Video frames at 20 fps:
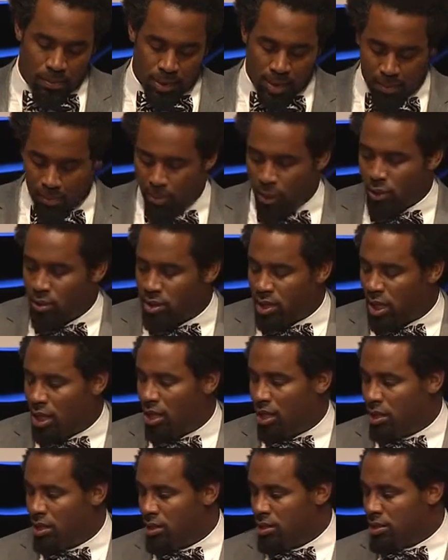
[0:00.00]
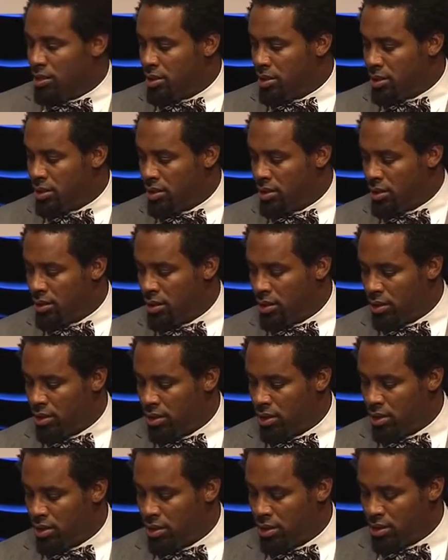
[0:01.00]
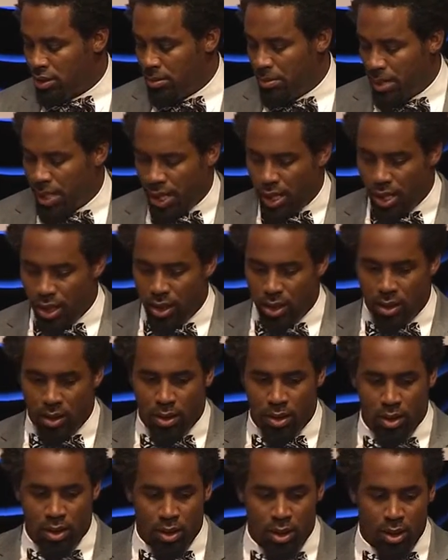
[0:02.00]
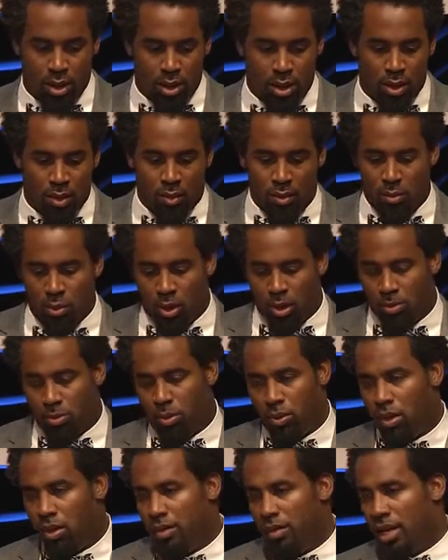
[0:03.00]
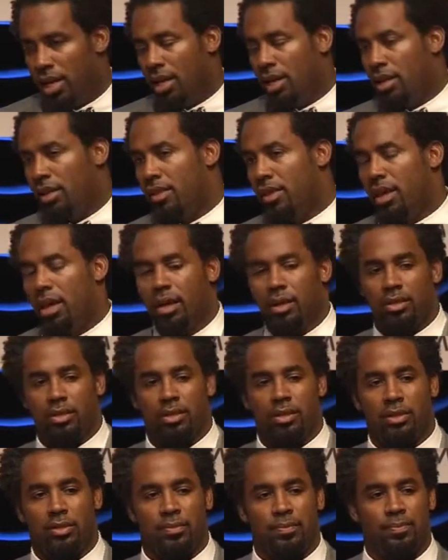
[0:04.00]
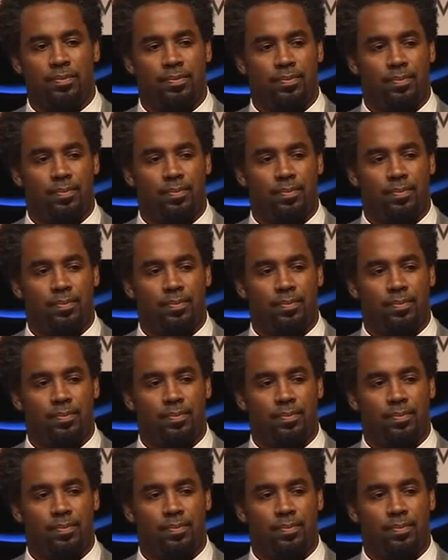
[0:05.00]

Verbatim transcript: But the bow ties, to me, were more important than anything else.